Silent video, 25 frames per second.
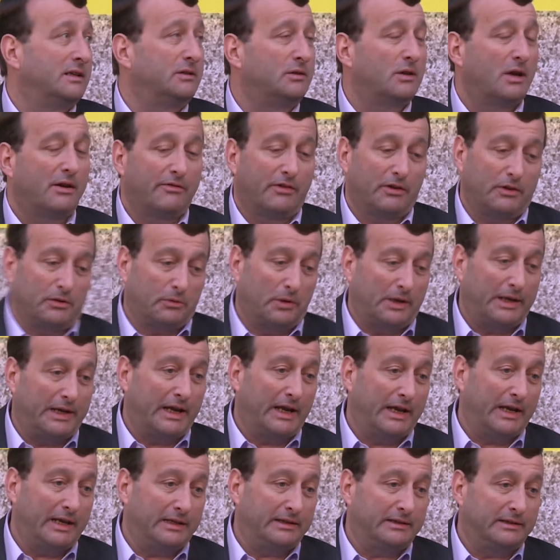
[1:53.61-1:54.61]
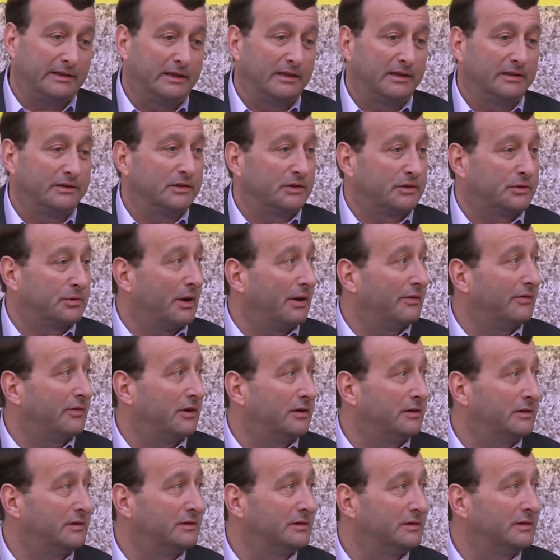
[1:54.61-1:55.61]
You have on one hand the
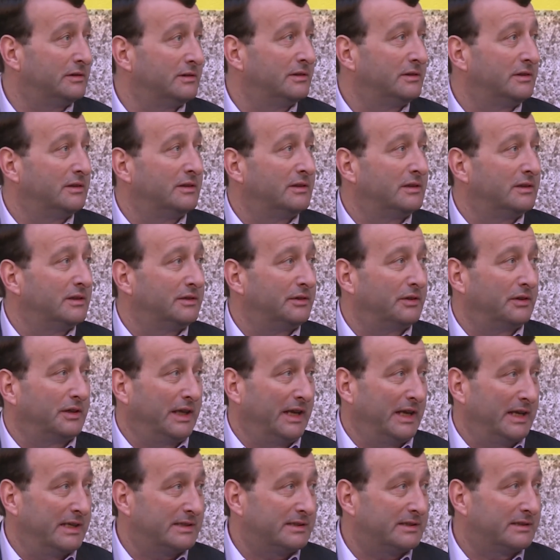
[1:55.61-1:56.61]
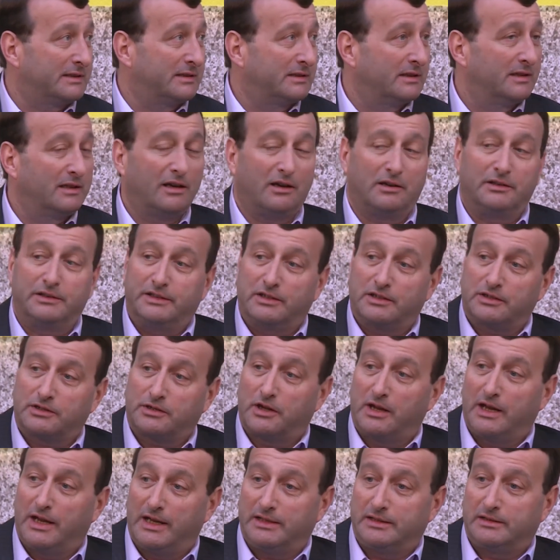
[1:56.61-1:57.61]
traveler, the guest, on the
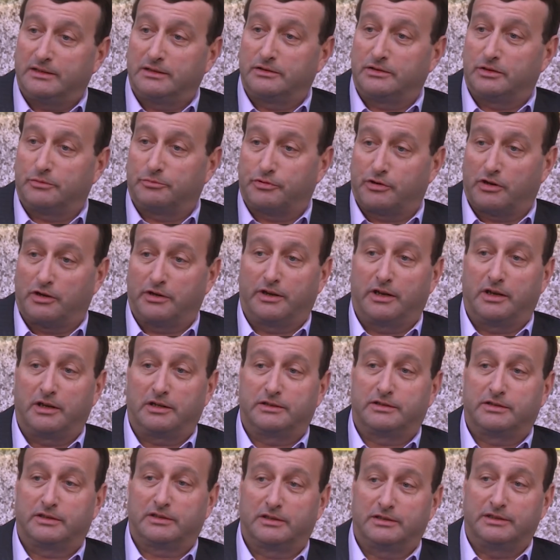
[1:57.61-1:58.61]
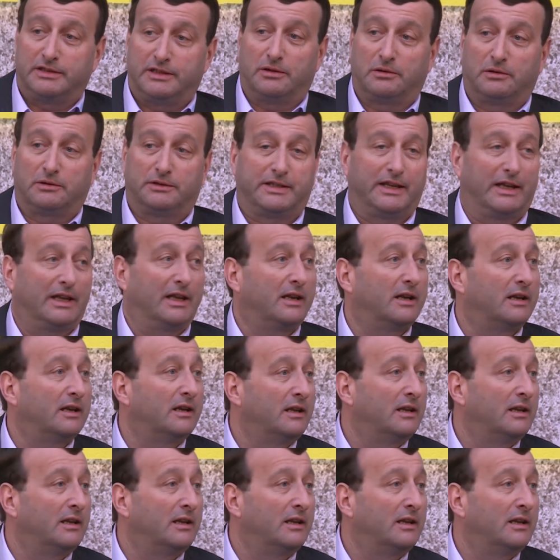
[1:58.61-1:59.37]
other hand, the product, the hotel.